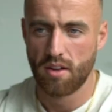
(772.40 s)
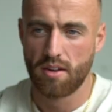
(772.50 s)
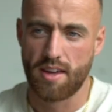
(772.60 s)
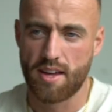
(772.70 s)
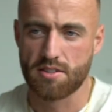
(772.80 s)

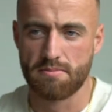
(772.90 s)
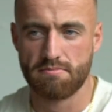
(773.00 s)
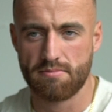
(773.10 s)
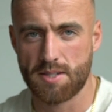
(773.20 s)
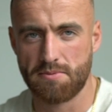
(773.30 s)
Yeah,
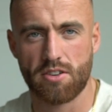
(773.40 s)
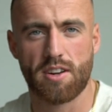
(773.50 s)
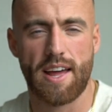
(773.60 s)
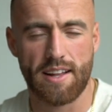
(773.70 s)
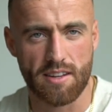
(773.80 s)
some
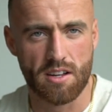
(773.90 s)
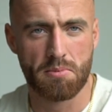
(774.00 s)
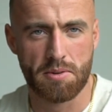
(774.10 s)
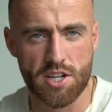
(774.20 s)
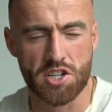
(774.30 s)
fucking healthy
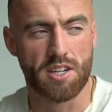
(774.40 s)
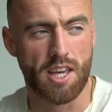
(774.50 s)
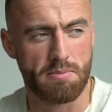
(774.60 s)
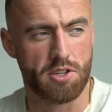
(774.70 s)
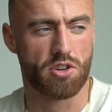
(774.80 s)
competition,
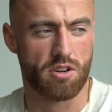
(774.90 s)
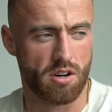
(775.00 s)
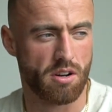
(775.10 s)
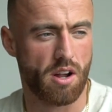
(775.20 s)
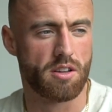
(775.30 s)
keep each
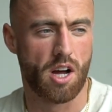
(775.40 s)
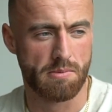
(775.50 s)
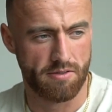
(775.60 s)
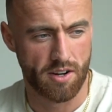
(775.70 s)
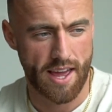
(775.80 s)
other on
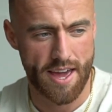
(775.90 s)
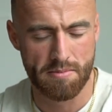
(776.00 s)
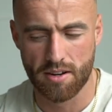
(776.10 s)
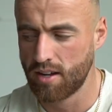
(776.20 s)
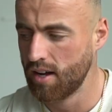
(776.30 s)
top of our game,
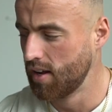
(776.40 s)
and